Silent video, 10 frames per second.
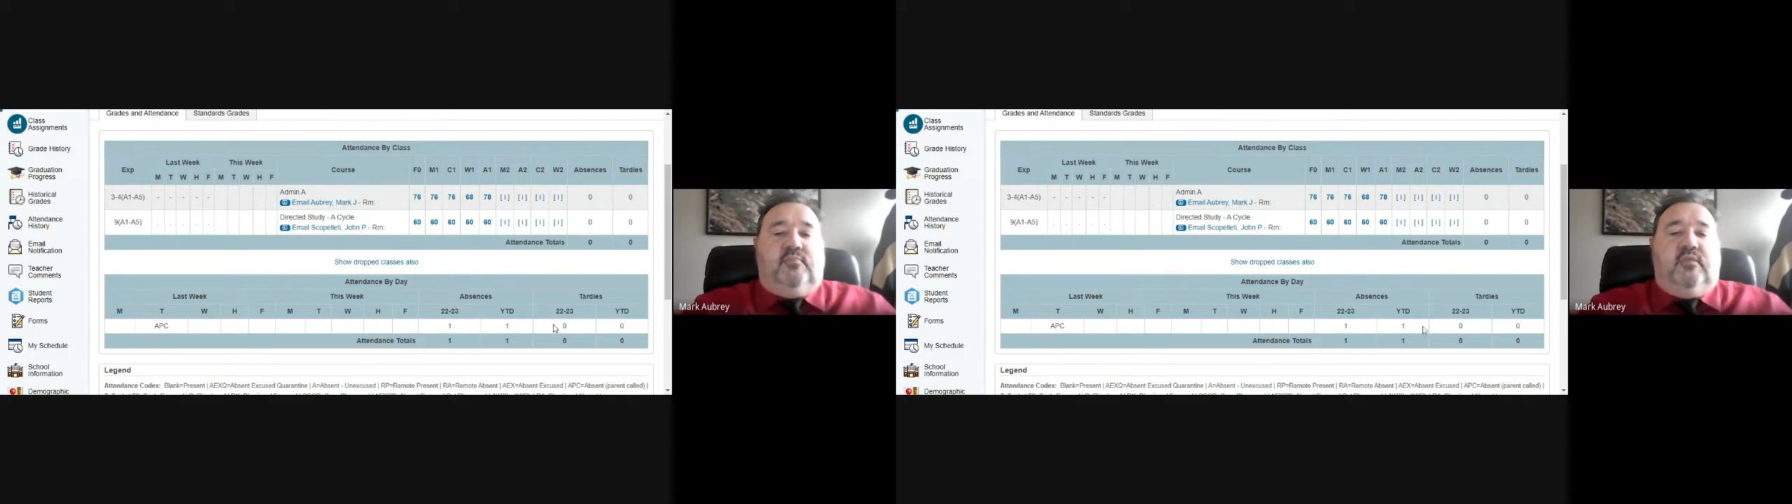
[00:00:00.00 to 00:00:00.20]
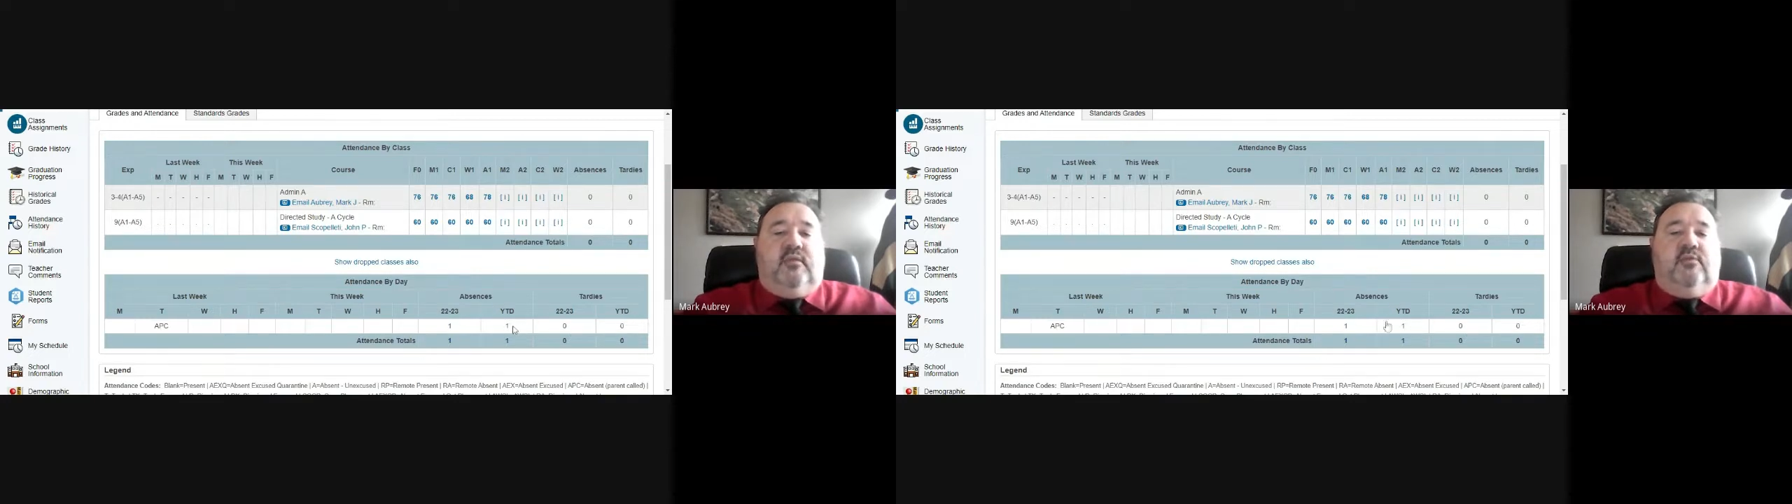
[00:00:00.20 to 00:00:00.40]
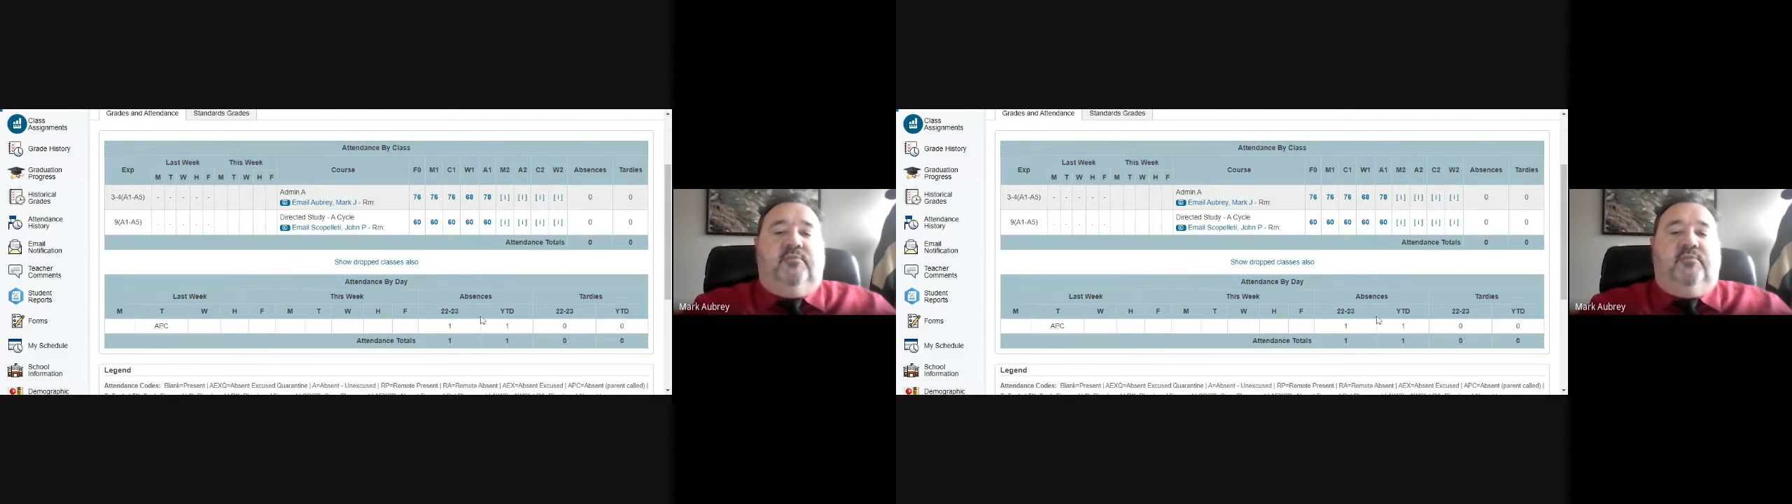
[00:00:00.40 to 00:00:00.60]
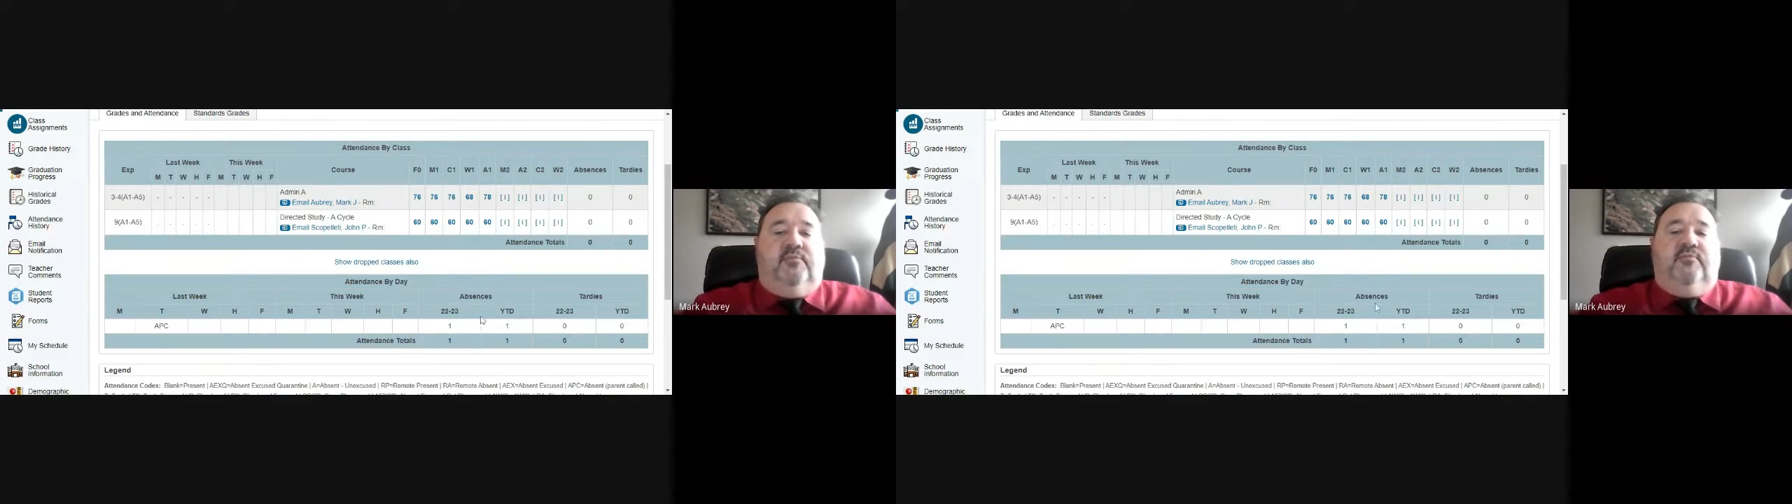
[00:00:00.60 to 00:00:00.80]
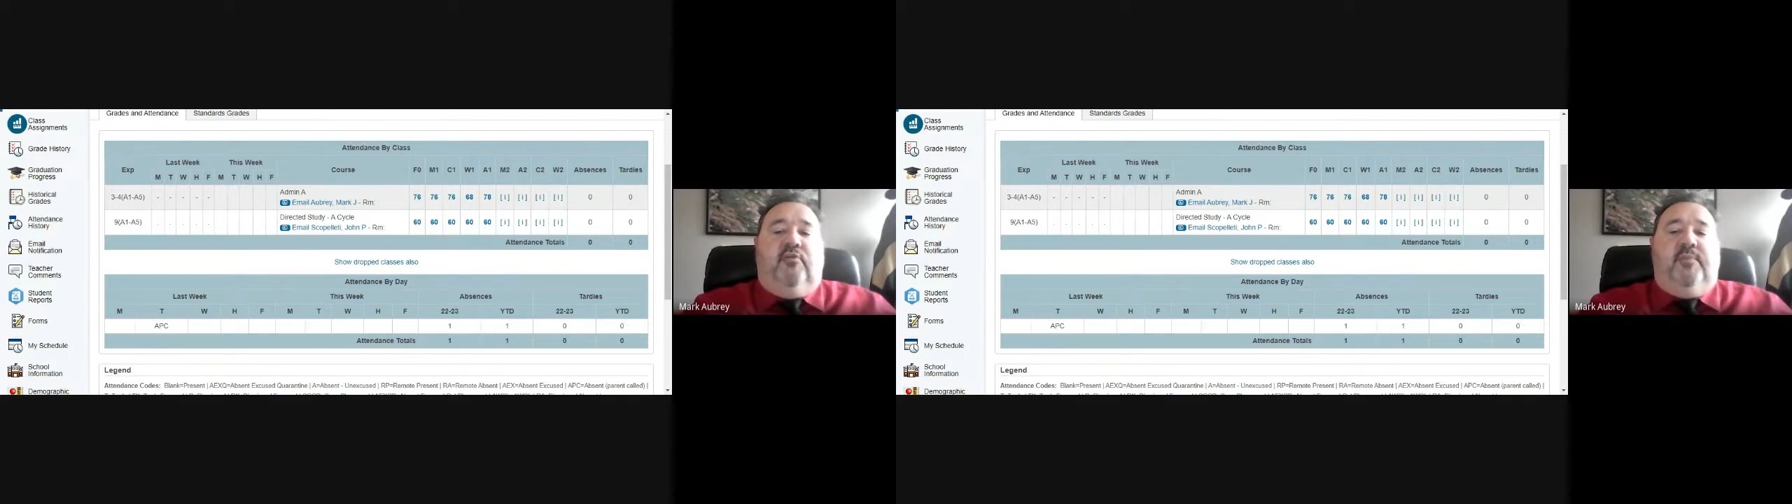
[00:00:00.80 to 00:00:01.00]
So if we
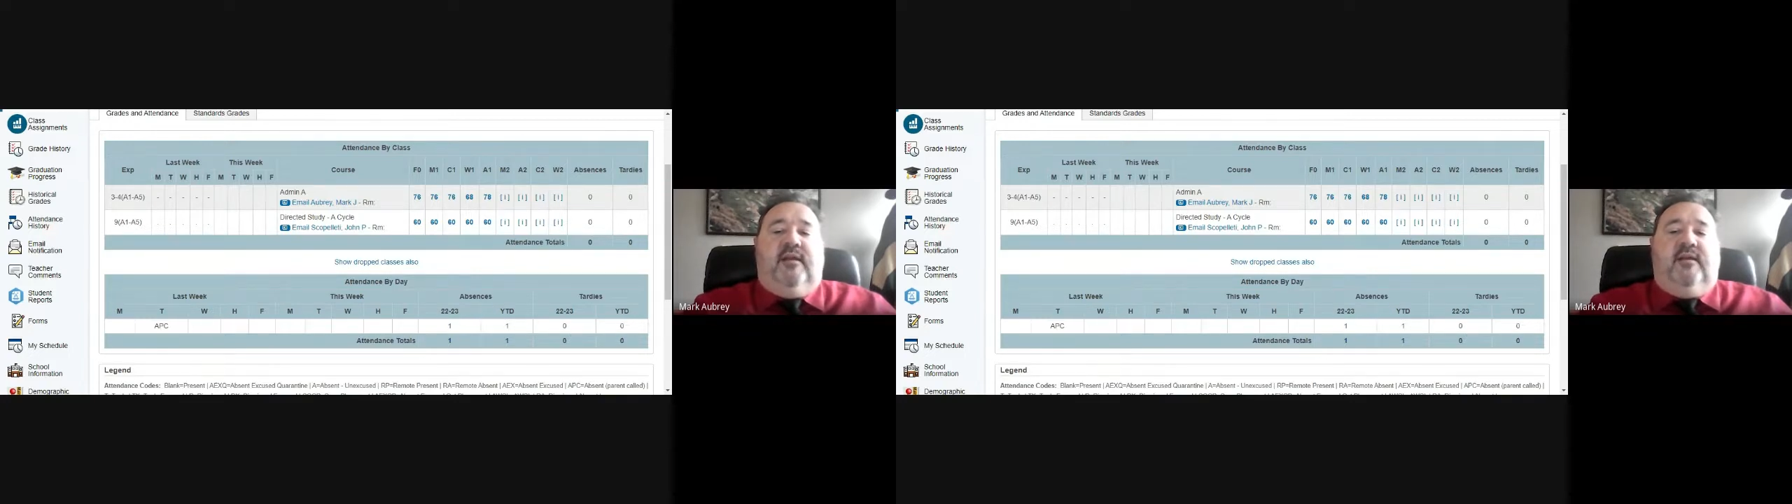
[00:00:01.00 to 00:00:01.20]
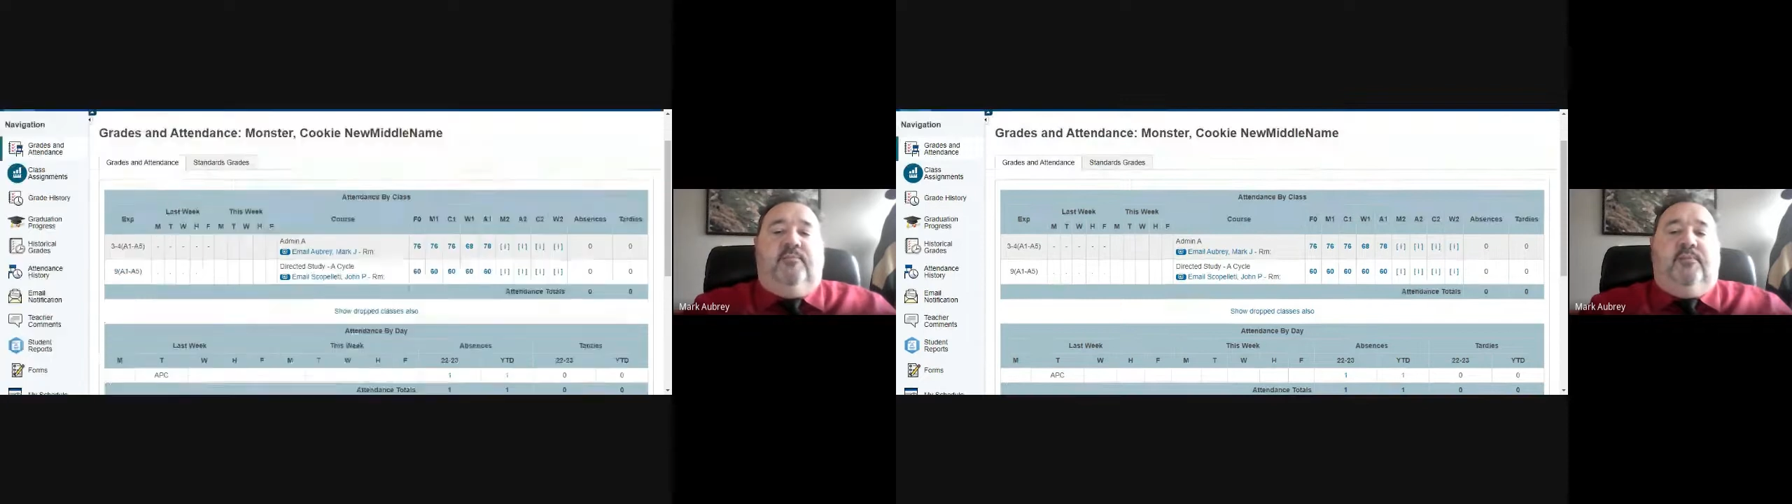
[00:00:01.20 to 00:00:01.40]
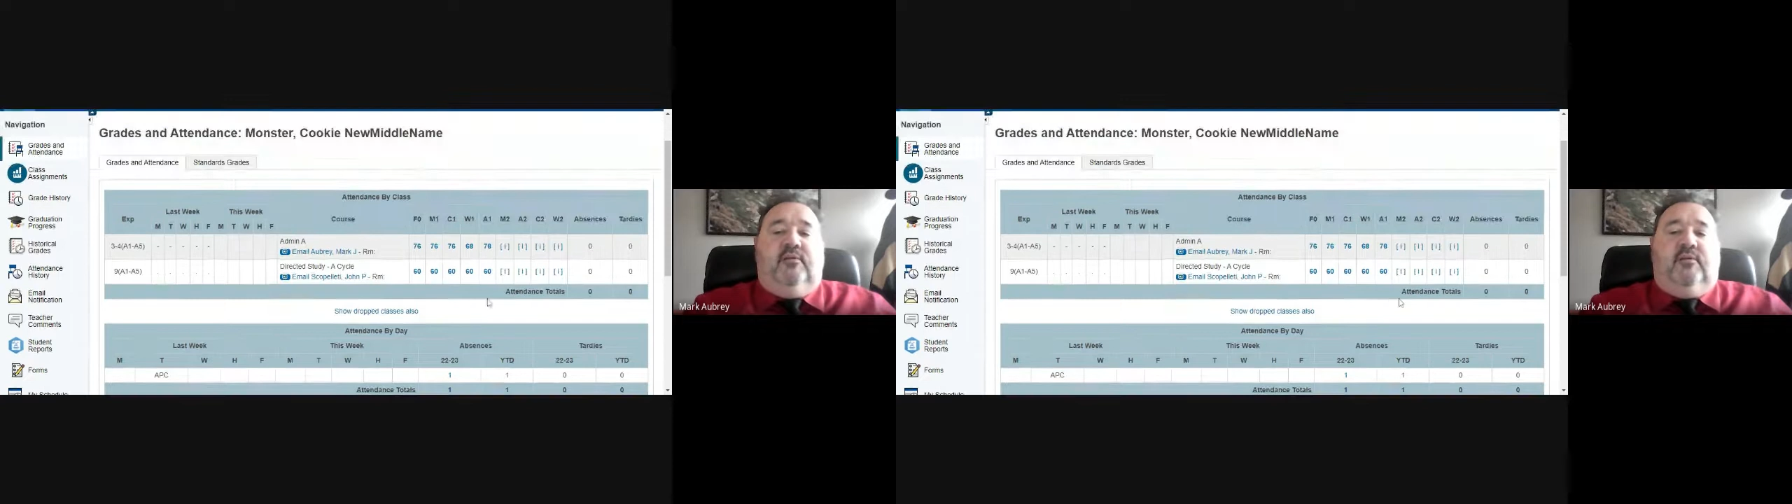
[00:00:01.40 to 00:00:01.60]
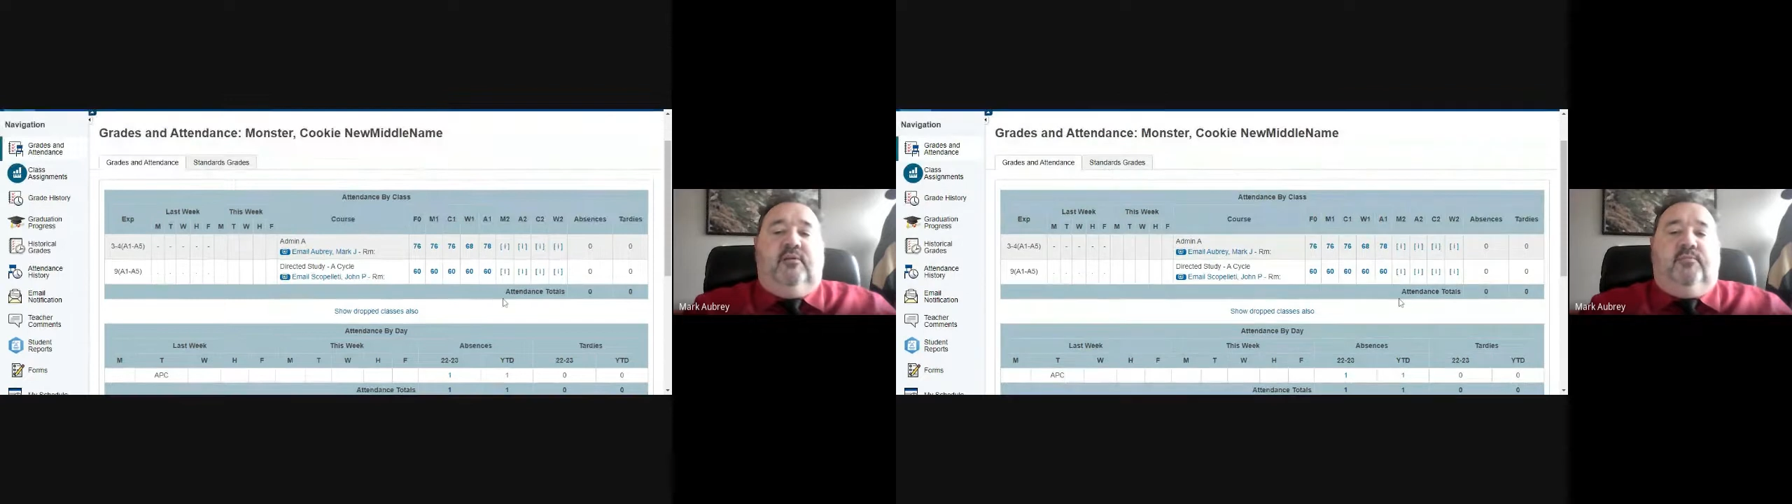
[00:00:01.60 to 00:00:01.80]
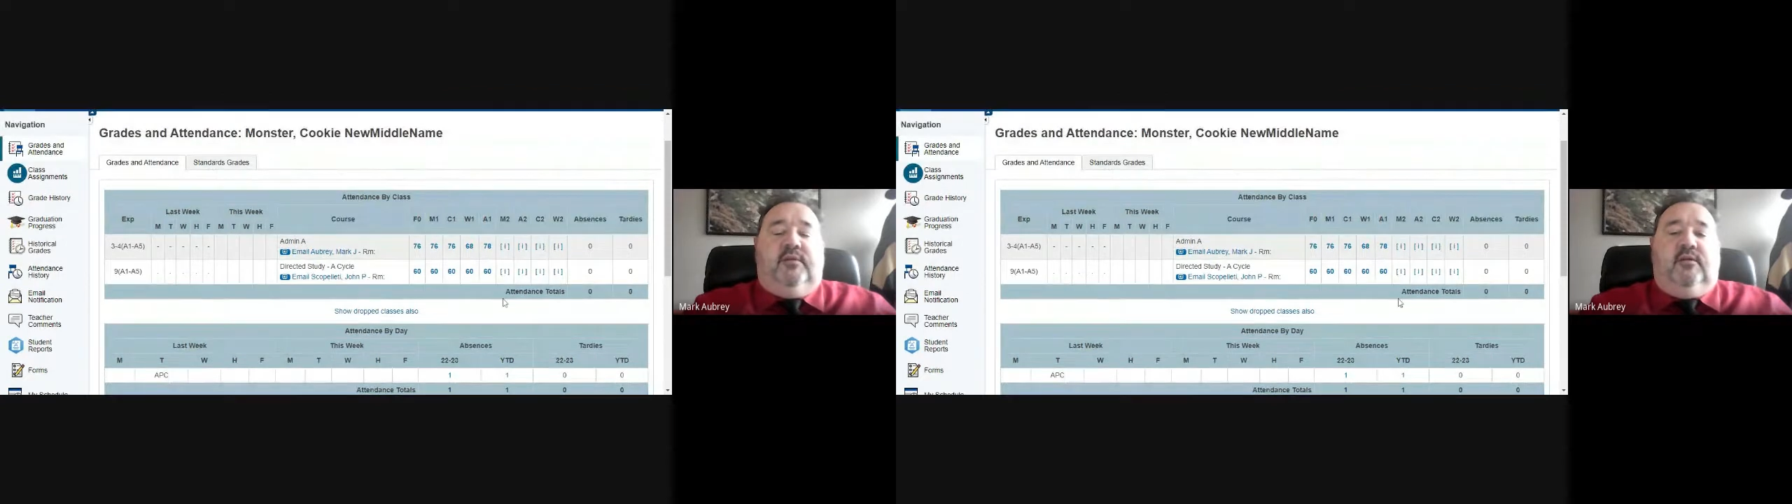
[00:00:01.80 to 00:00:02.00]
scroll back up here a
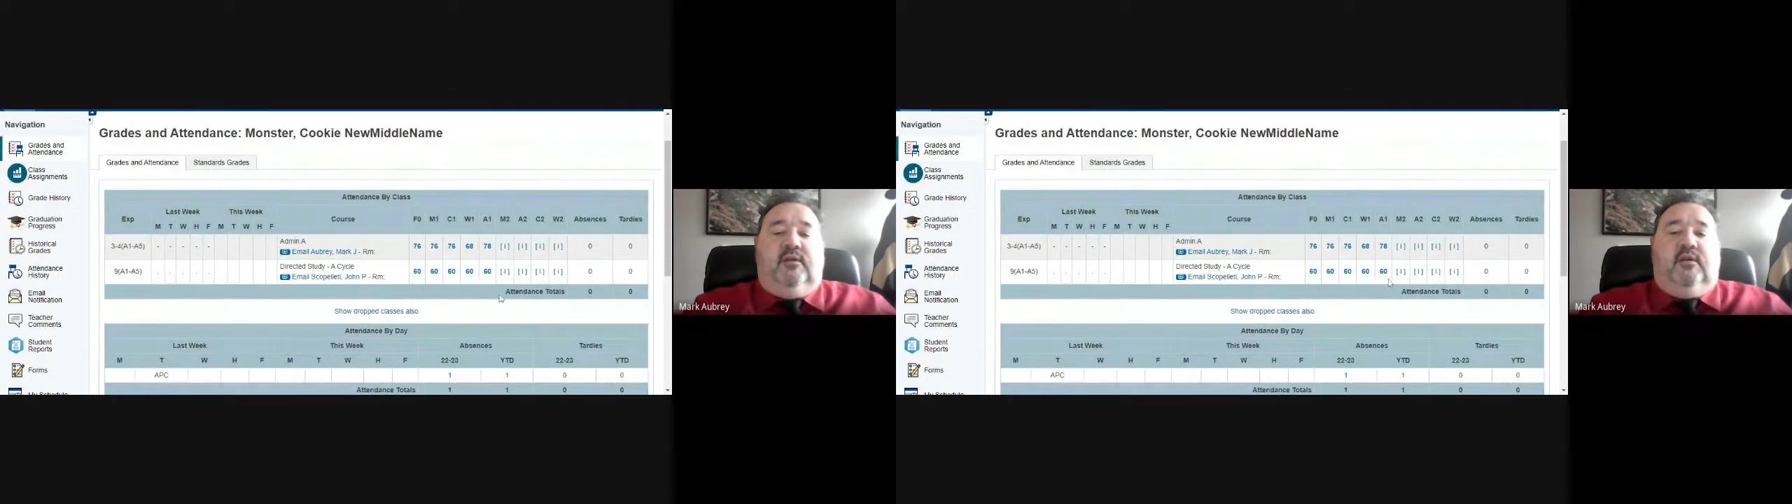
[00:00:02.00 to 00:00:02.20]
little bit,